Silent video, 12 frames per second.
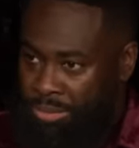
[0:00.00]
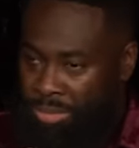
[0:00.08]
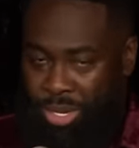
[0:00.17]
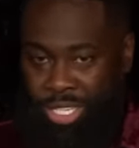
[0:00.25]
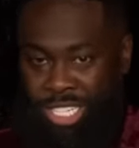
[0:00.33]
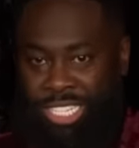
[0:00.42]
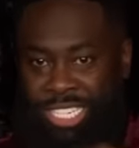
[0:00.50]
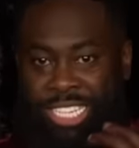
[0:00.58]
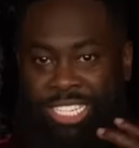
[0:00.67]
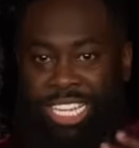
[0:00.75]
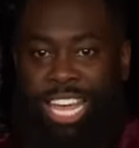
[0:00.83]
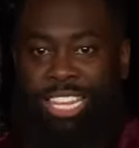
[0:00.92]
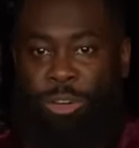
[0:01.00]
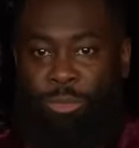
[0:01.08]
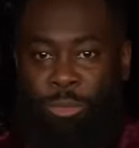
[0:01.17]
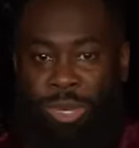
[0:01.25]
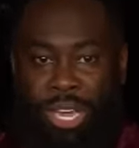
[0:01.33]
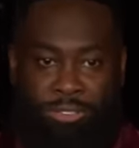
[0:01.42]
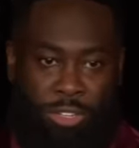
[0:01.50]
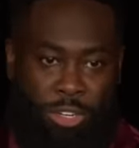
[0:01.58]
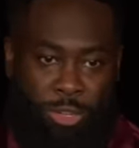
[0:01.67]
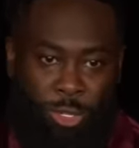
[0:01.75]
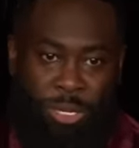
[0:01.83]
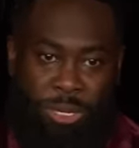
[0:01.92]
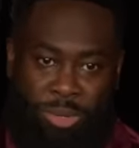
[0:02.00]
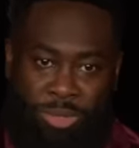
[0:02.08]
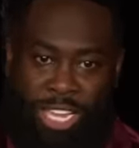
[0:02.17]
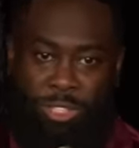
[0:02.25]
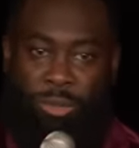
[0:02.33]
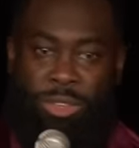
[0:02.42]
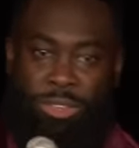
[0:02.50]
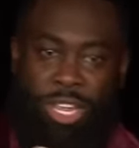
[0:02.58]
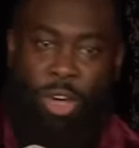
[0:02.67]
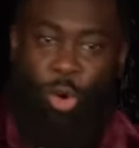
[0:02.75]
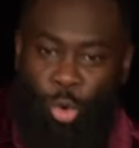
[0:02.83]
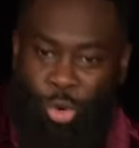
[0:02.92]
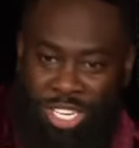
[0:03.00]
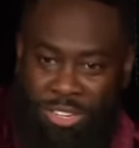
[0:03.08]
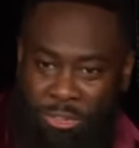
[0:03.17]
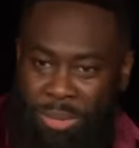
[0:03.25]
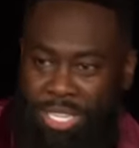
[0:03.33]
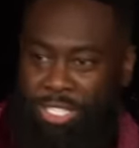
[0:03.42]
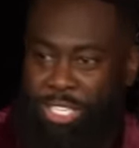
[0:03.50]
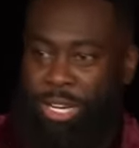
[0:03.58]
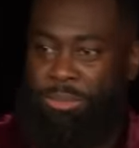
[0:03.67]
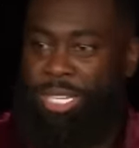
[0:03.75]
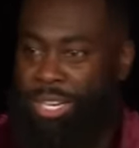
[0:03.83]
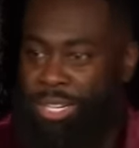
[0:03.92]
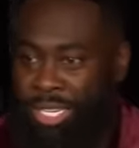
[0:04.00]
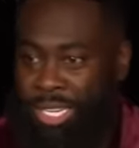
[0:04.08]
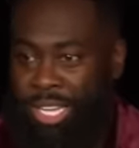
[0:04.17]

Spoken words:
Because it's sad that when we have to lose people, that's when all the information comes out.